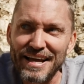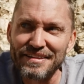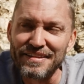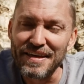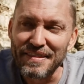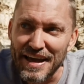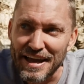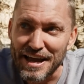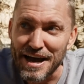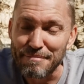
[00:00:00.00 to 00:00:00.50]

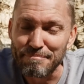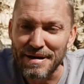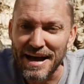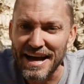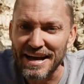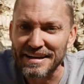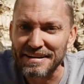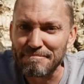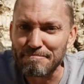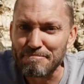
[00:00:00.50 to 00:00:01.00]
then they come
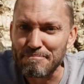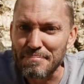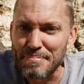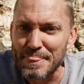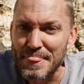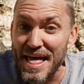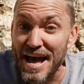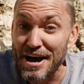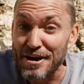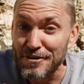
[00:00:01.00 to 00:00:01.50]
back.
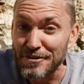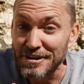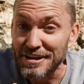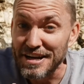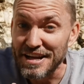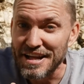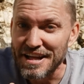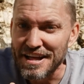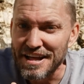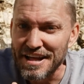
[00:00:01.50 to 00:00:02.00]
Now,
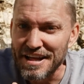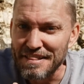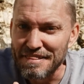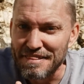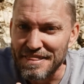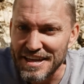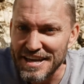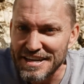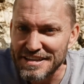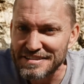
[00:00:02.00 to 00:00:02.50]

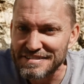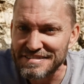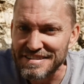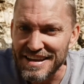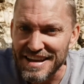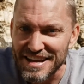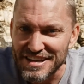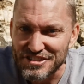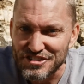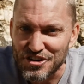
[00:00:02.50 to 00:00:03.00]
this
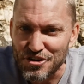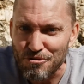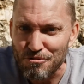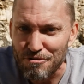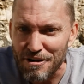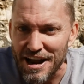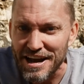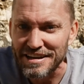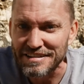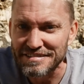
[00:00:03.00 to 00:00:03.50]
is
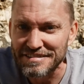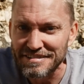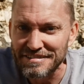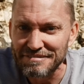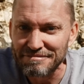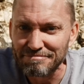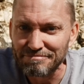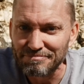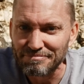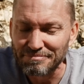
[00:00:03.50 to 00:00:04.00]
great,
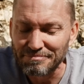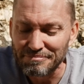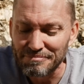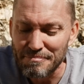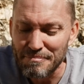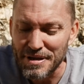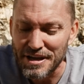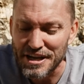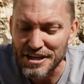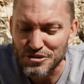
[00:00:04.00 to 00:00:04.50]

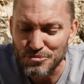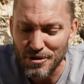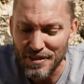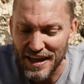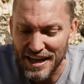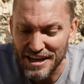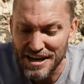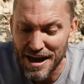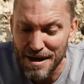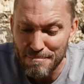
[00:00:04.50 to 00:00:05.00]
because when
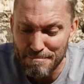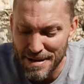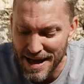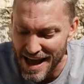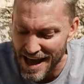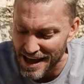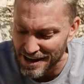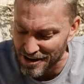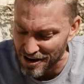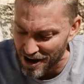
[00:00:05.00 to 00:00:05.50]
they come
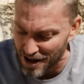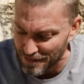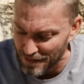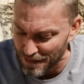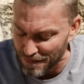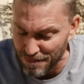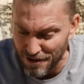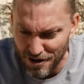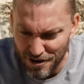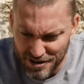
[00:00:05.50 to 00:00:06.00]
back on
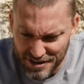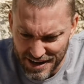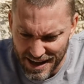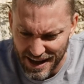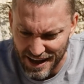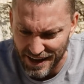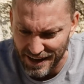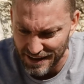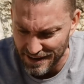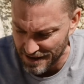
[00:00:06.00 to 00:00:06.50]
the third
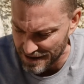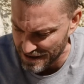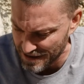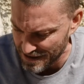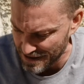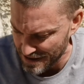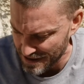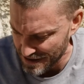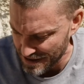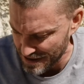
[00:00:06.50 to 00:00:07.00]
day,
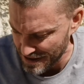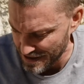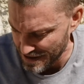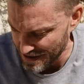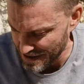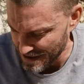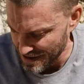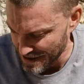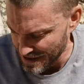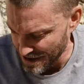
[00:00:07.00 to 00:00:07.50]

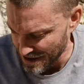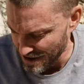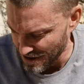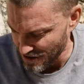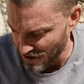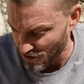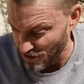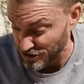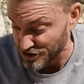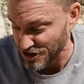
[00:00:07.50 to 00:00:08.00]

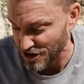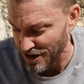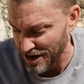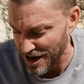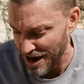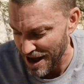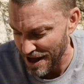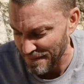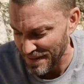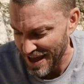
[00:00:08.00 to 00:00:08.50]
or
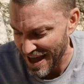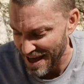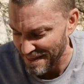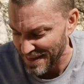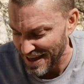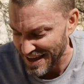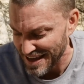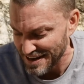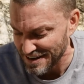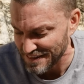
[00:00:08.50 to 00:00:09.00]
sorry, on the
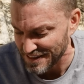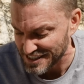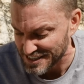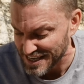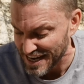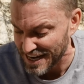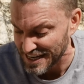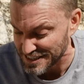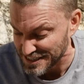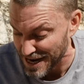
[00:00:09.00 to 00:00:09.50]
end of the
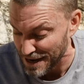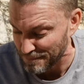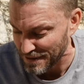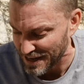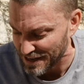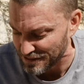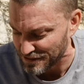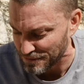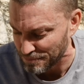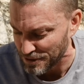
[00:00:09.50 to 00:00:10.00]
second time
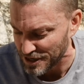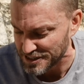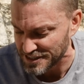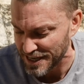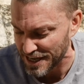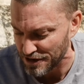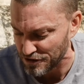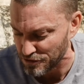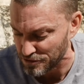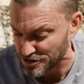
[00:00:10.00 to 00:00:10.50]
they get their butts
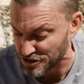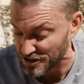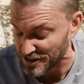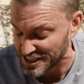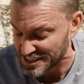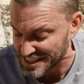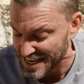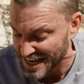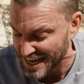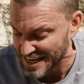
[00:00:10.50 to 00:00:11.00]
handed to them. So
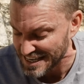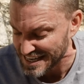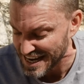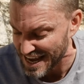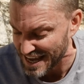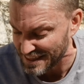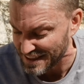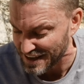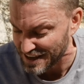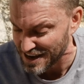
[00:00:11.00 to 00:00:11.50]
the second
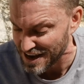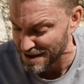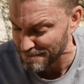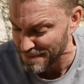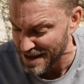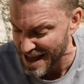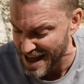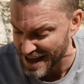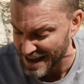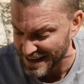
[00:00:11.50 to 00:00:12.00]
day they come
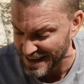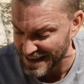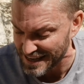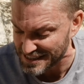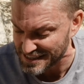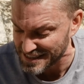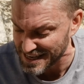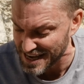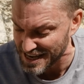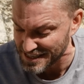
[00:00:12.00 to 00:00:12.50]
back,
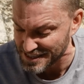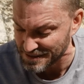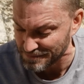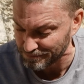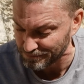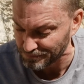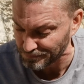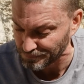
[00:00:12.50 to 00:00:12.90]
it says,